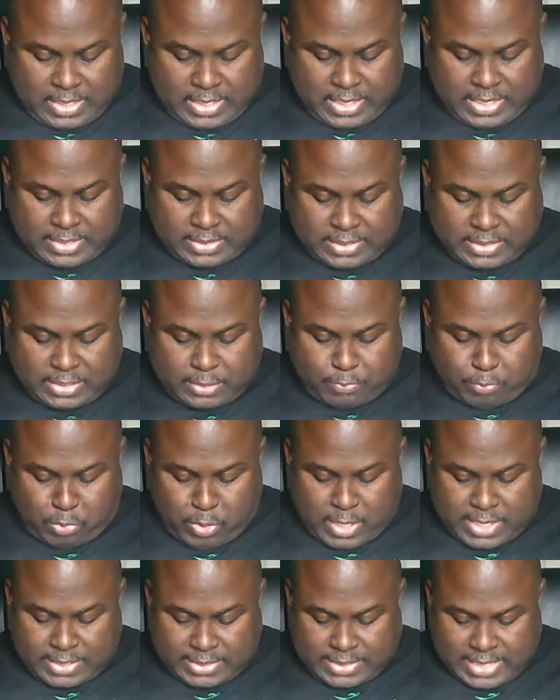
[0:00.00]
is
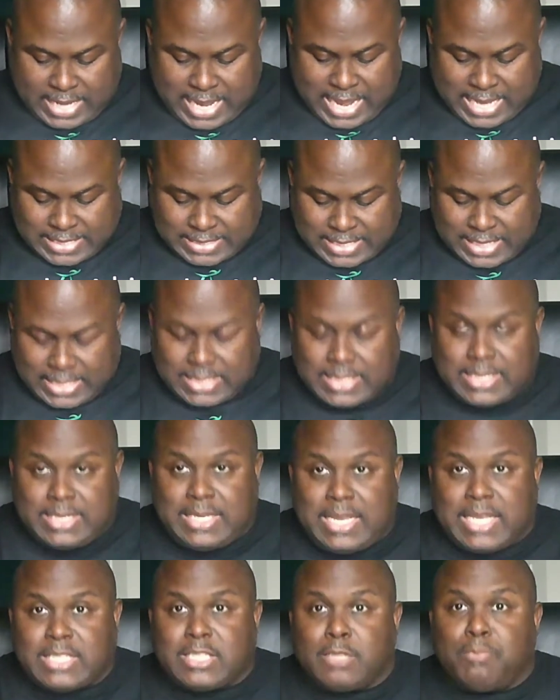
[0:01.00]
expressed as a
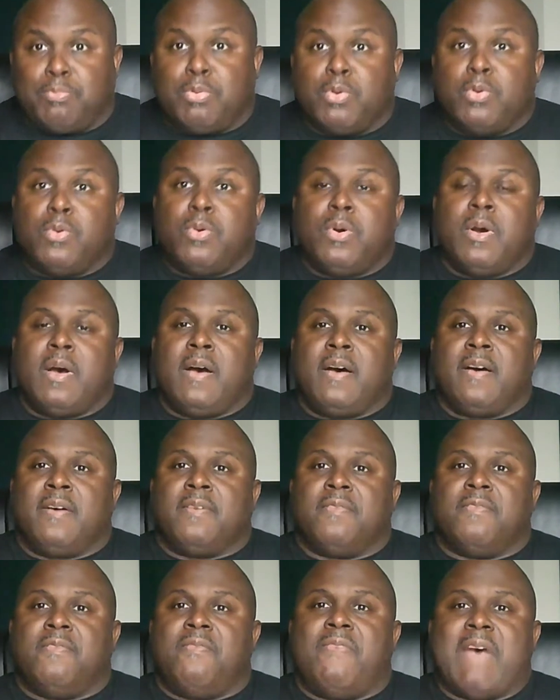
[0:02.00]
decibel
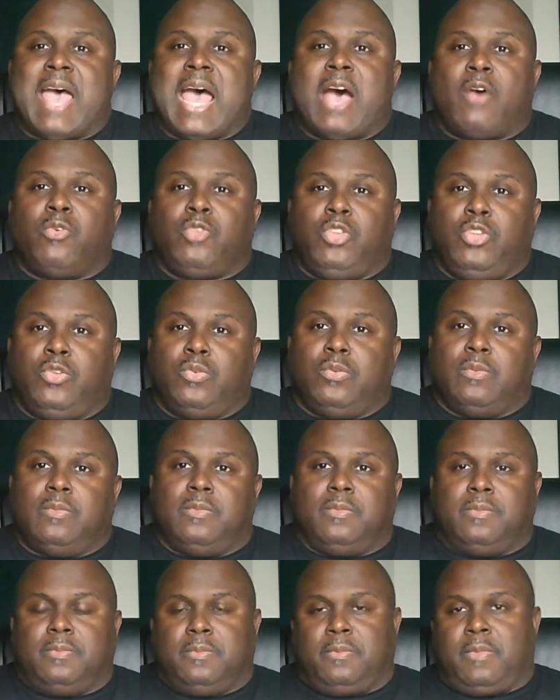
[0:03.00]
value.
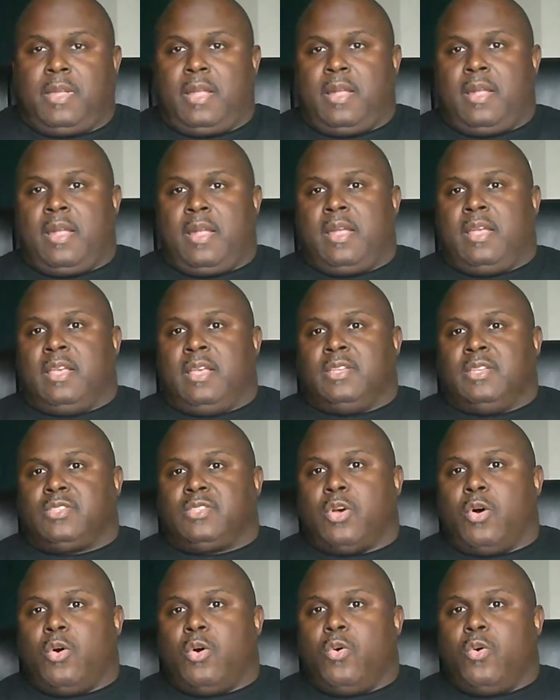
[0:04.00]

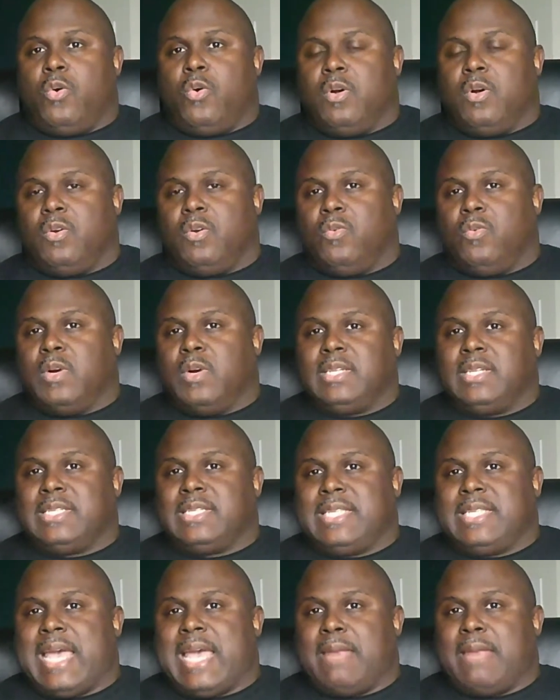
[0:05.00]
So what
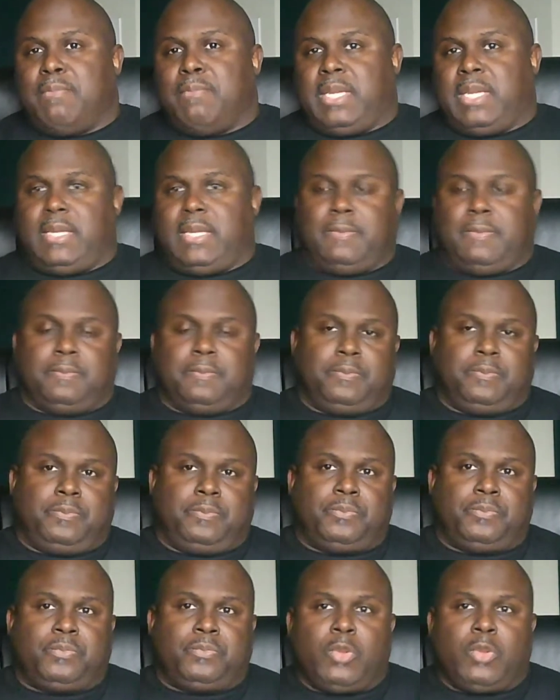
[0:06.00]
does that mean?
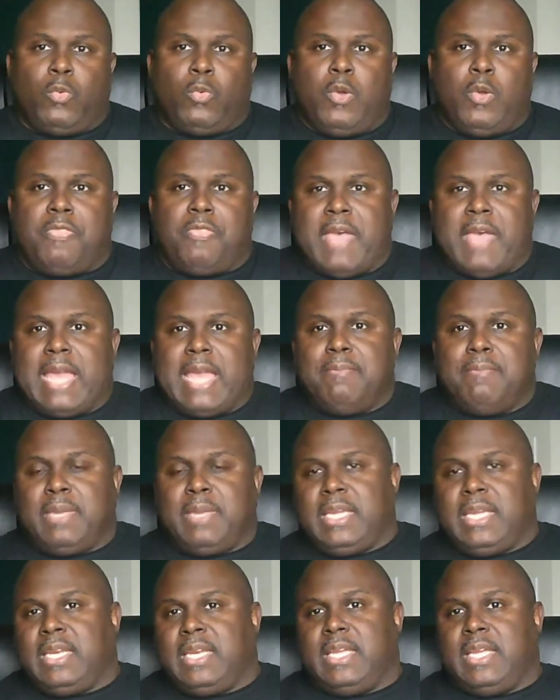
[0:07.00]
What that
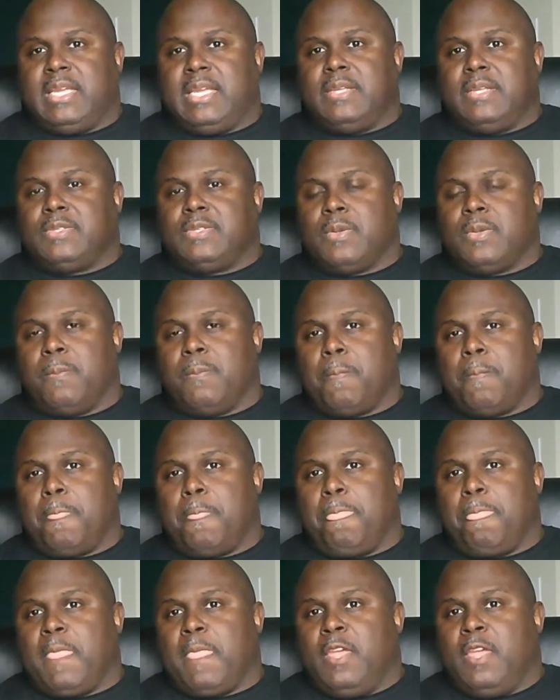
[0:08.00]
means is
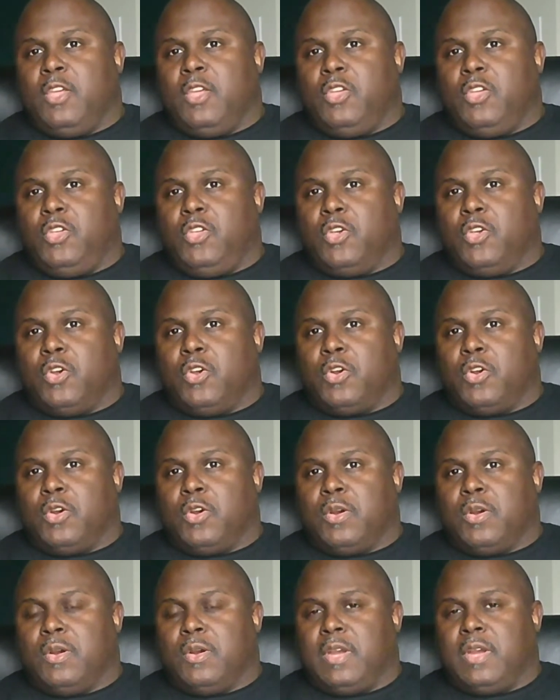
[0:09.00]

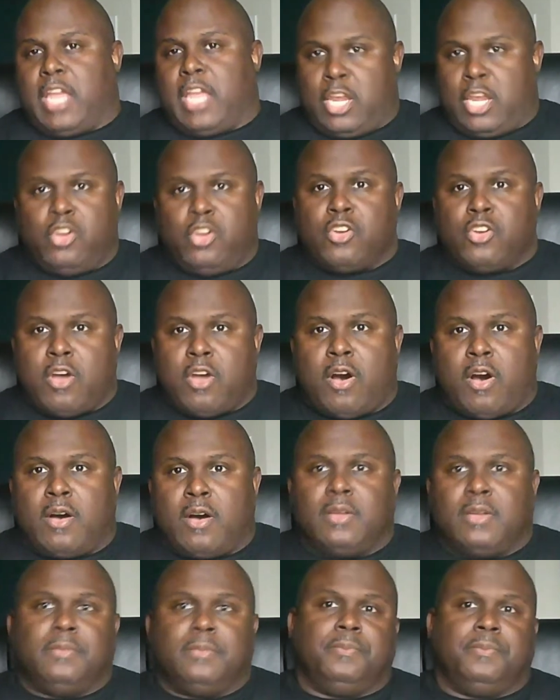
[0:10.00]
you're in your
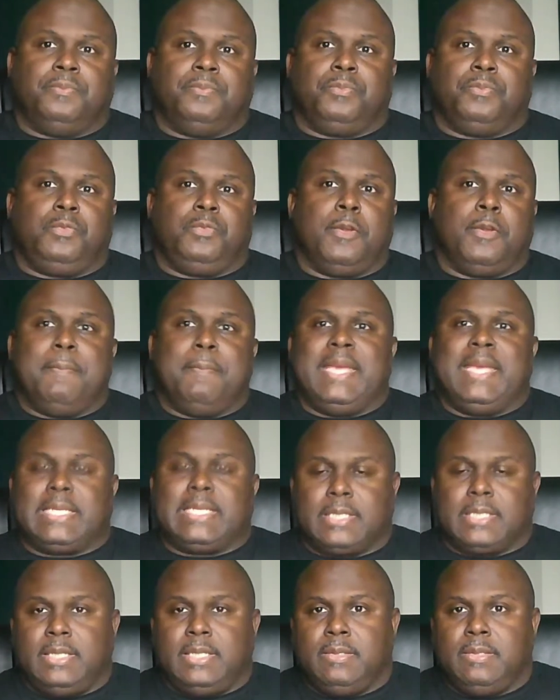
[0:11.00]
DAW, you're
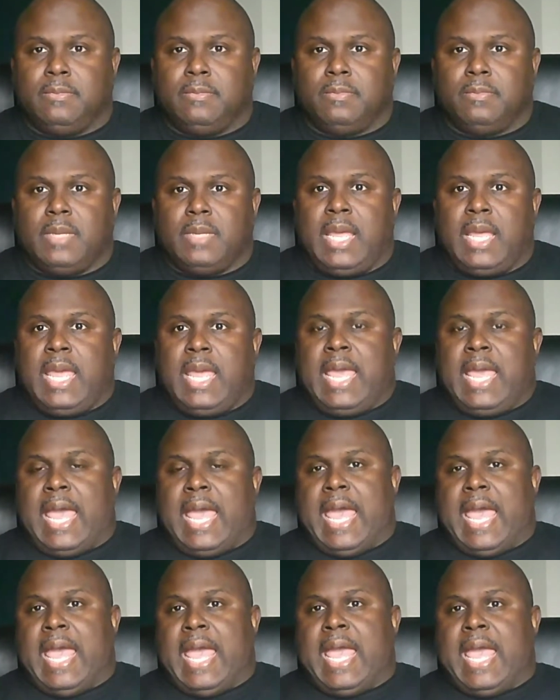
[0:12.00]
mixing,
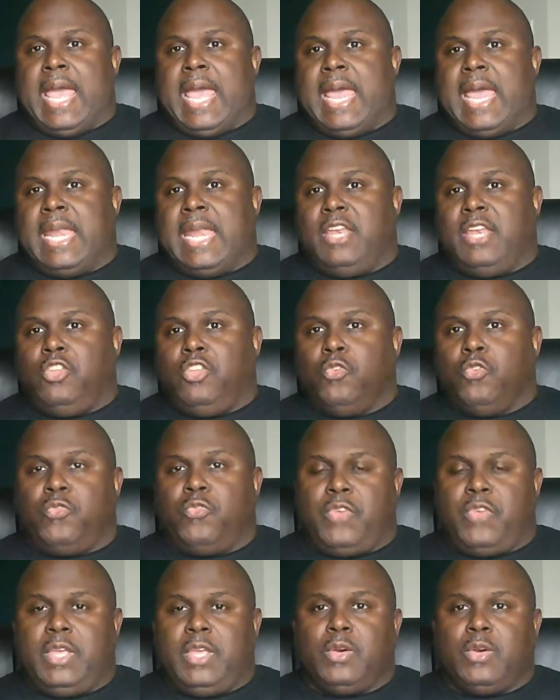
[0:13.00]
and you
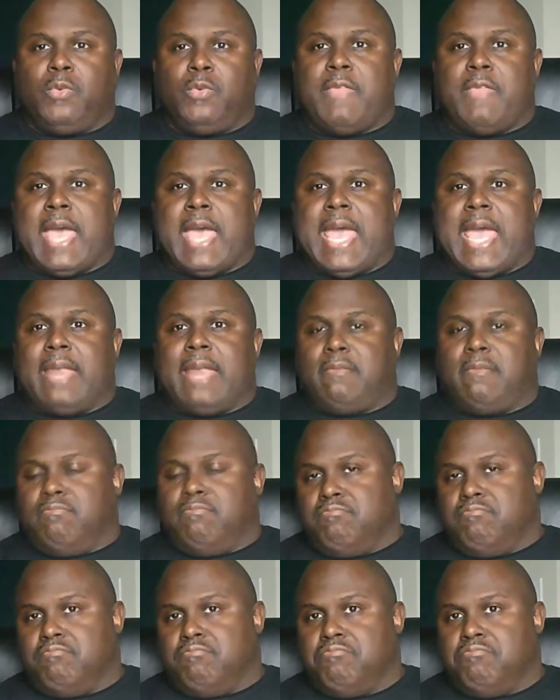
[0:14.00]
feel that
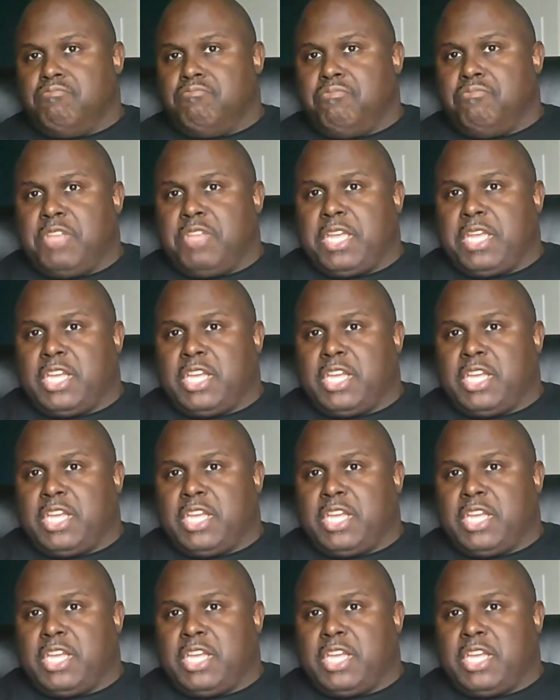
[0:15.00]
the